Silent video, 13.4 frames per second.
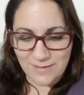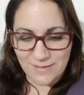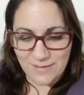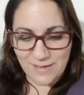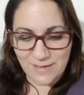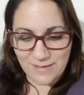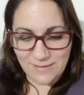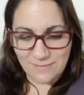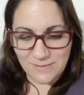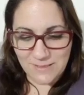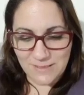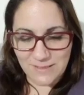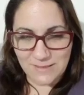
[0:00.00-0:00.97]
the
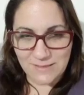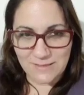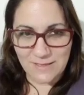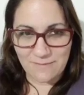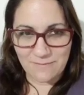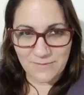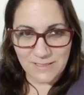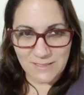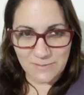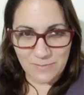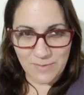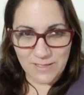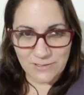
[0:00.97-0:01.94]
intimacy is something
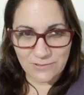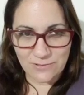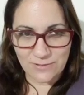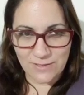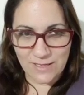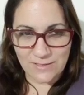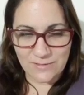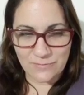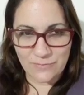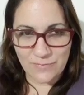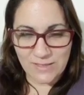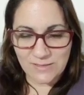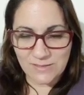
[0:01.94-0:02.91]
special that
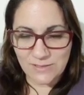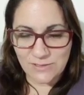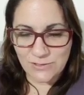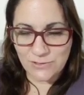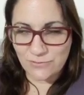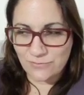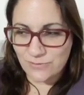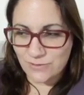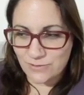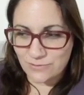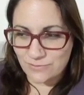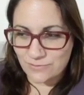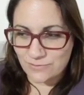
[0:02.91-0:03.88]
makes the two of
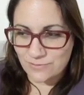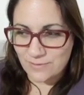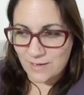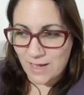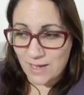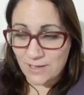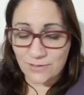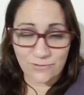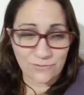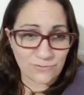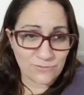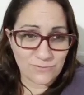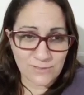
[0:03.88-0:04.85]
you, I
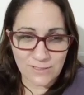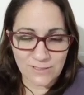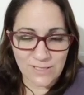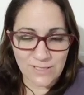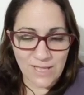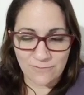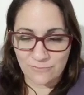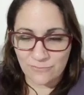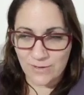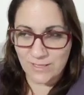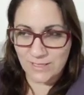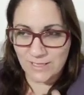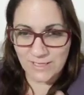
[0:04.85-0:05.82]
know, till now,
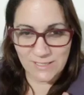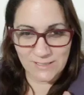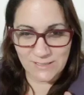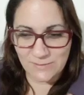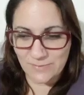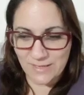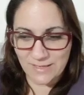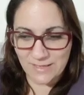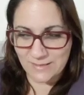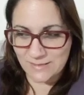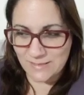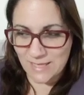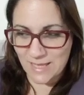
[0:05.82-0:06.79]
when he kissed me,
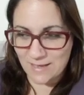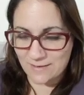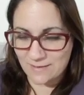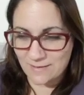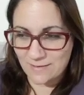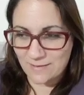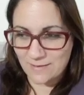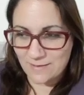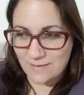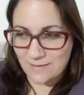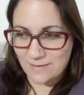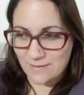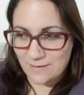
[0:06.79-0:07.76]
it's like
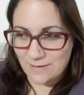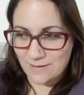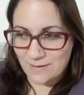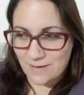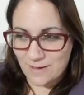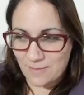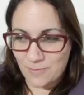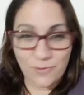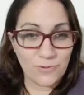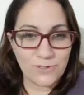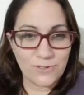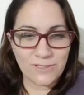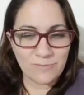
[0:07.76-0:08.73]
I'm
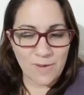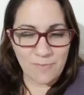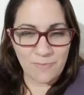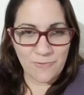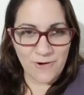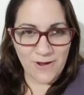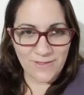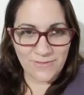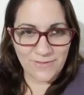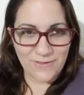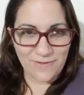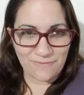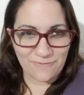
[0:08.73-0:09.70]
holding my breath,
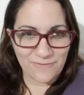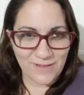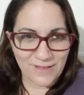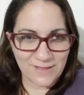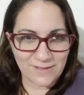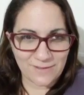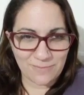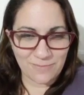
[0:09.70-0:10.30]
I'm feeling the